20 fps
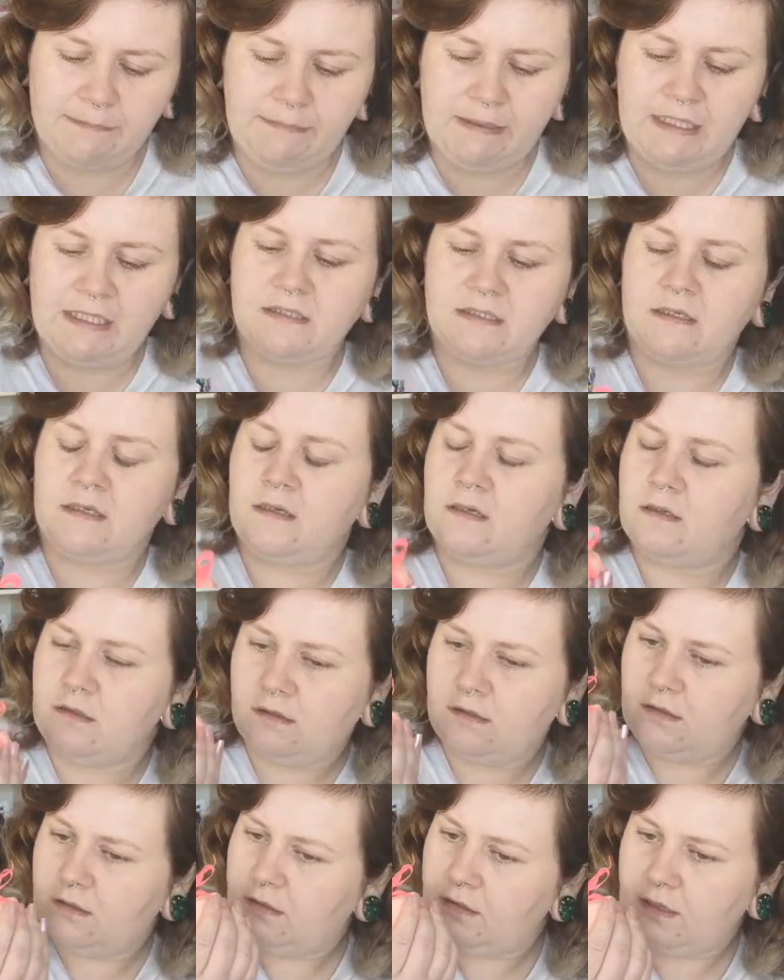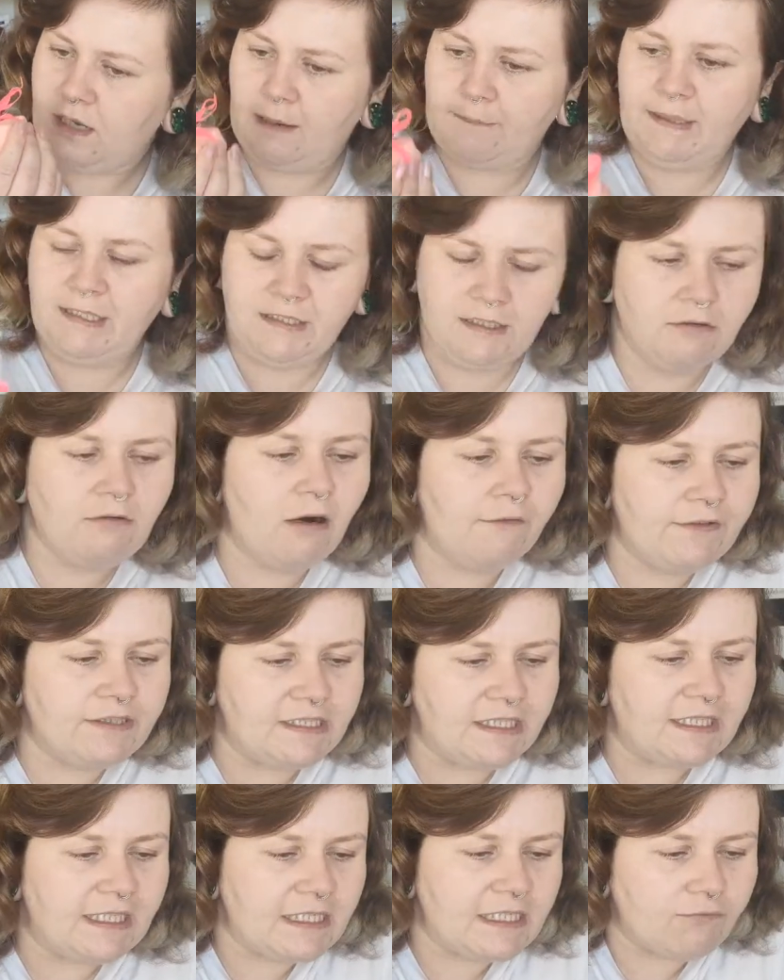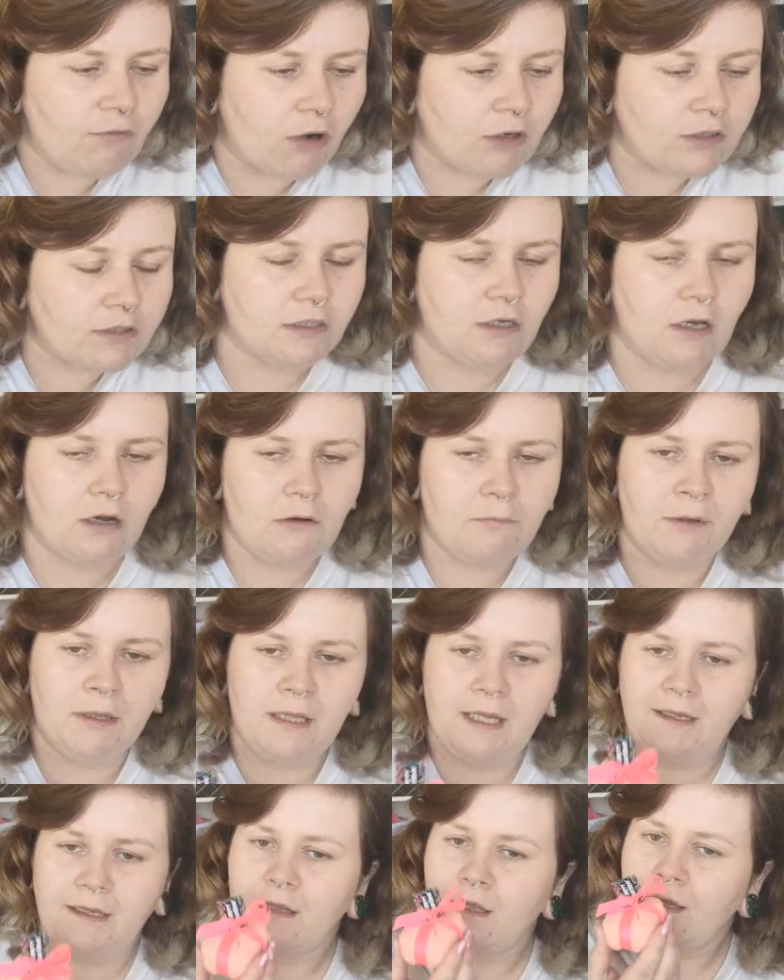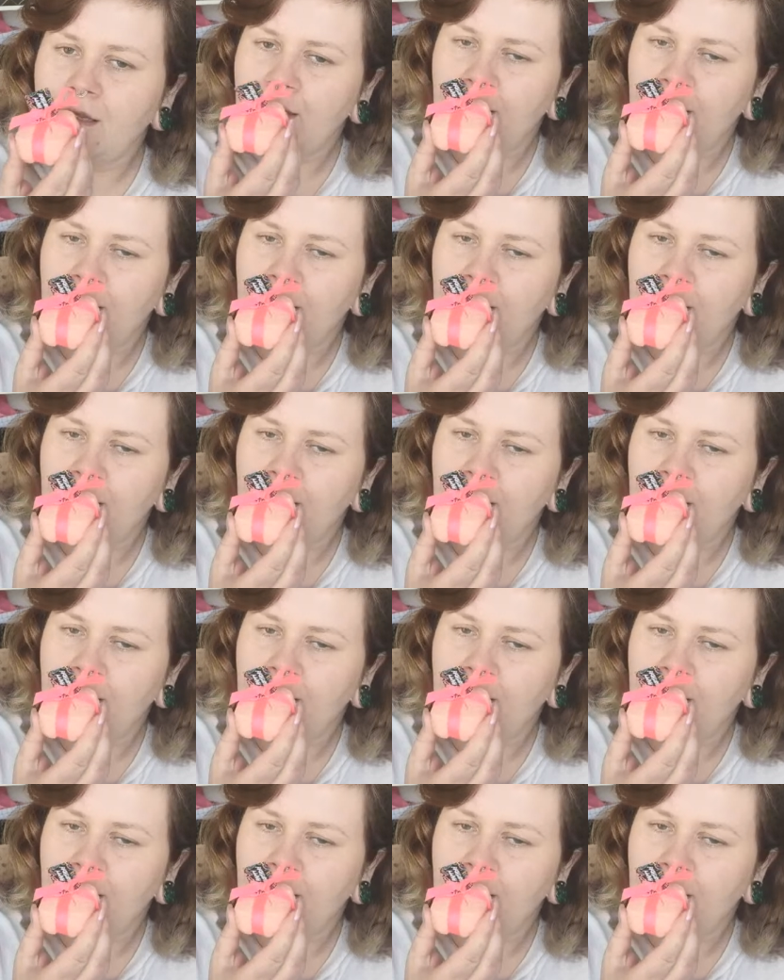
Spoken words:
mean, you're obviously, it is Rockstar, but like,